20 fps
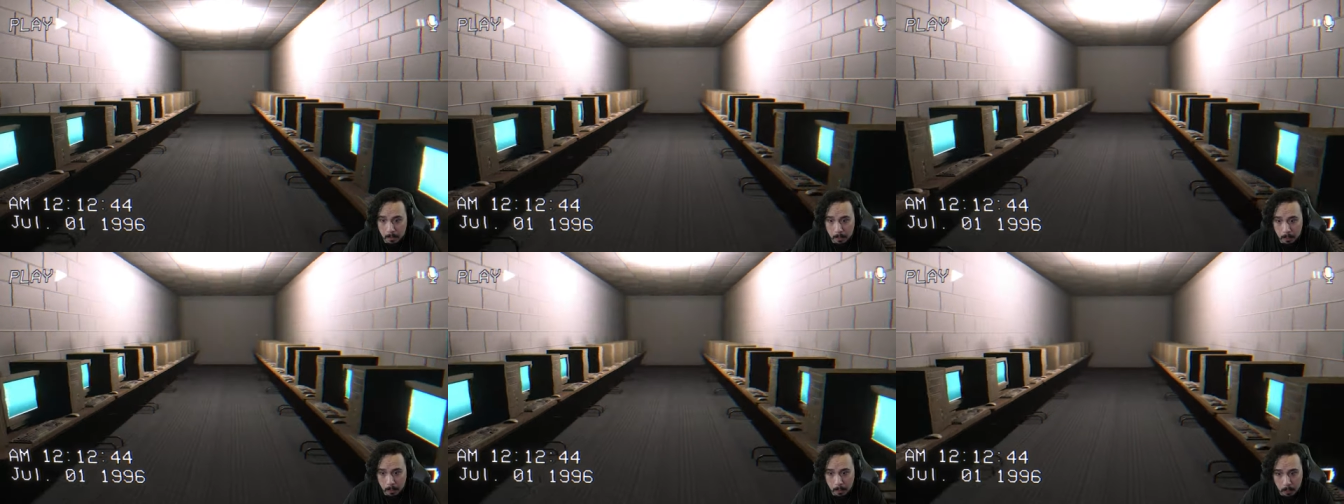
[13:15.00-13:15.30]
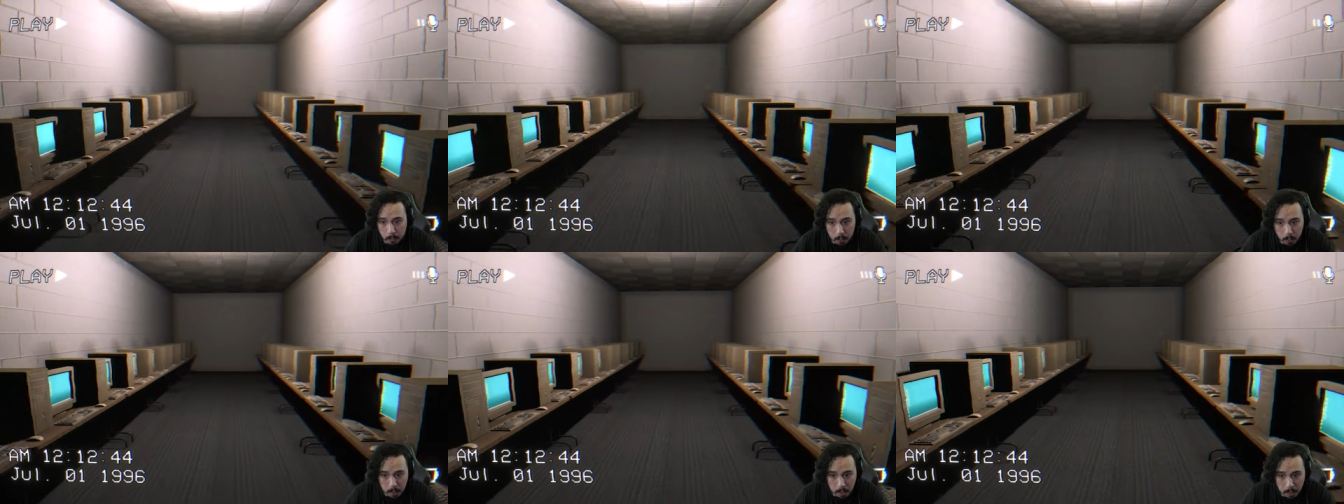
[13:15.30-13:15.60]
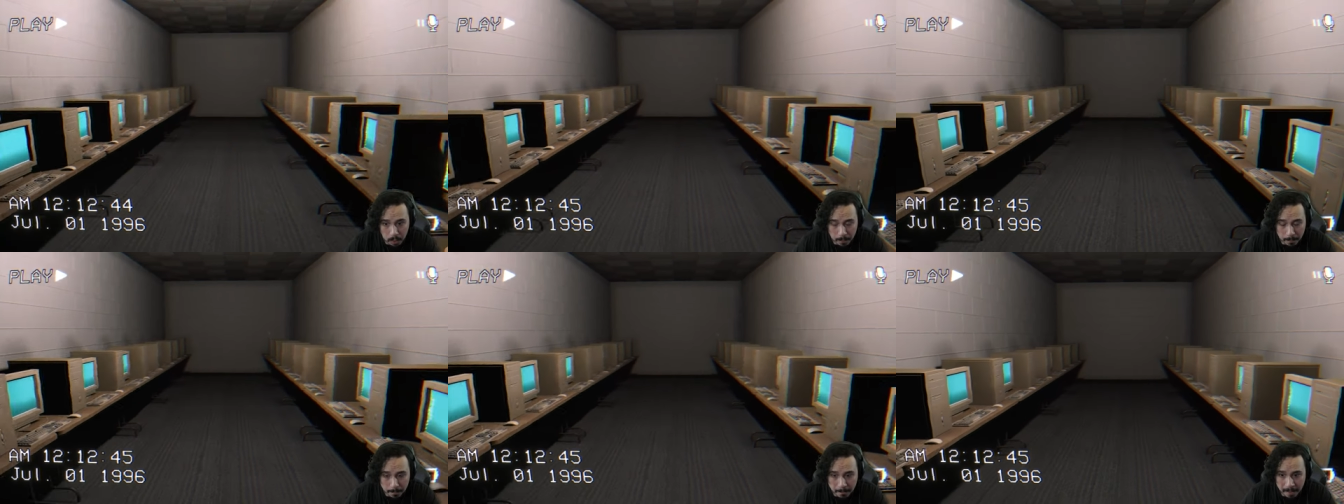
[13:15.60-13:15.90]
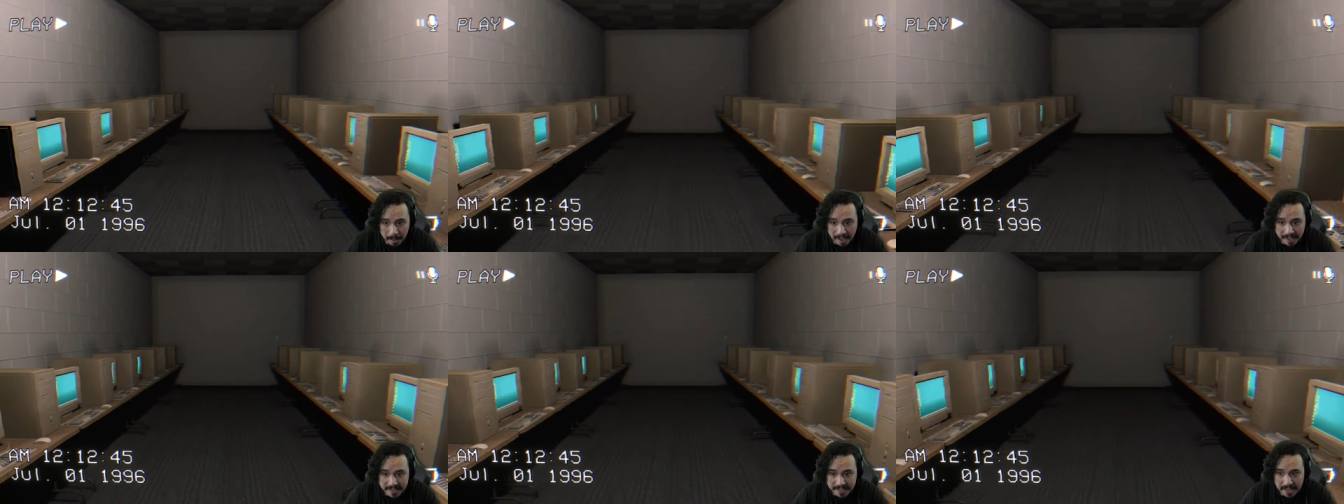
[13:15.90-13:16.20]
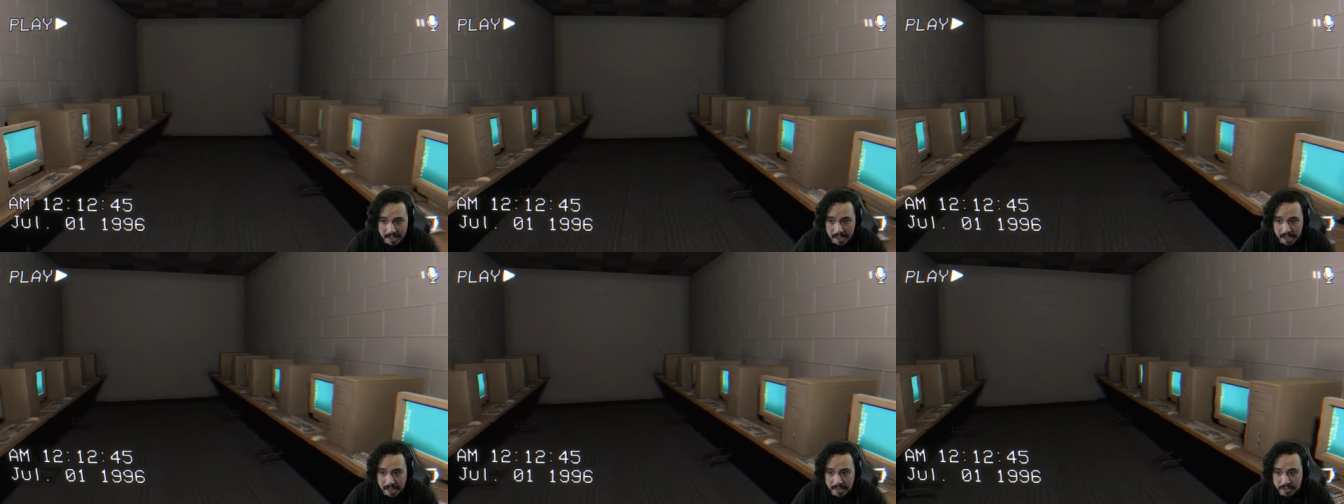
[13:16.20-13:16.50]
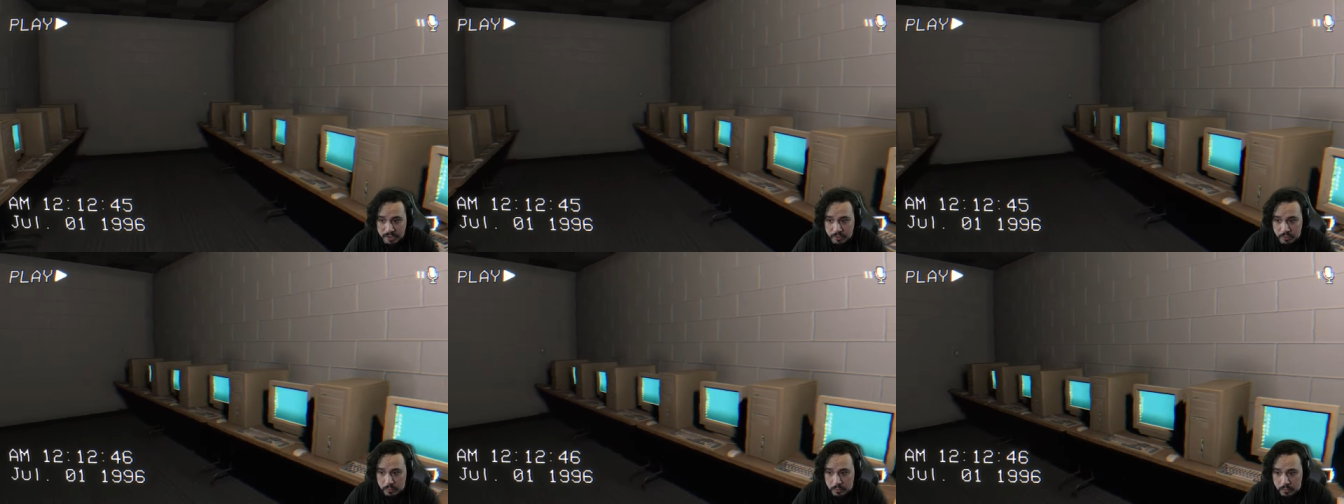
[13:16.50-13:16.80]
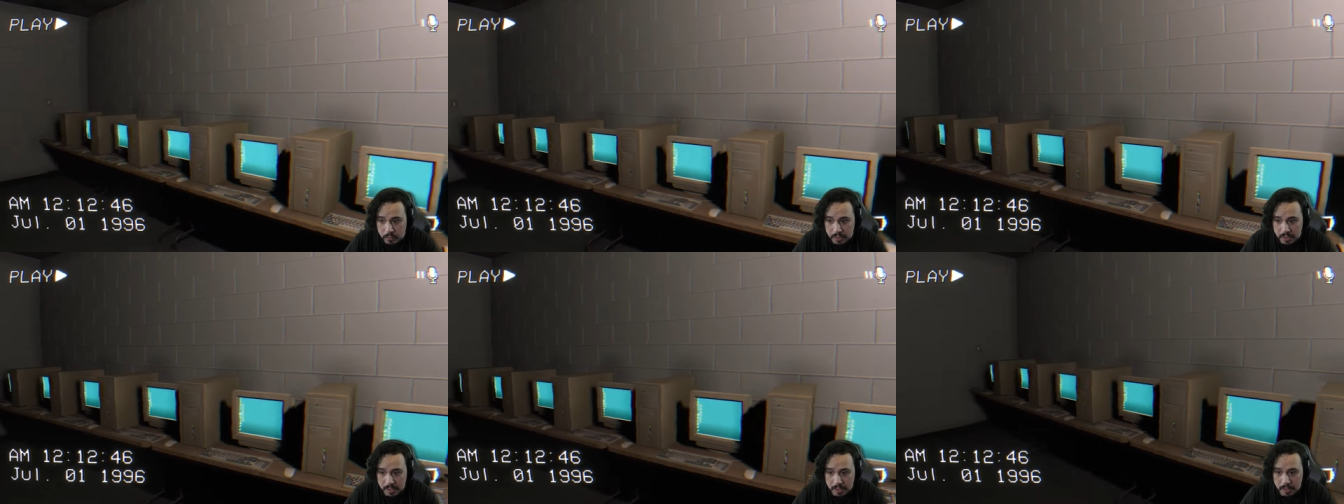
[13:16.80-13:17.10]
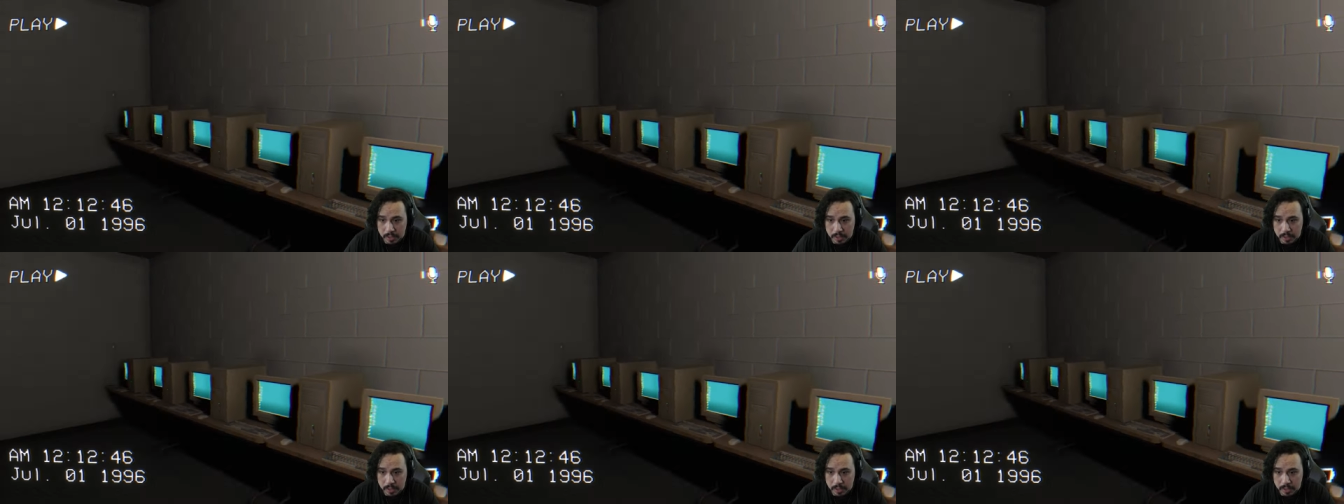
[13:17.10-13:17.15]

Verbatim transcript: Oh my God, dude.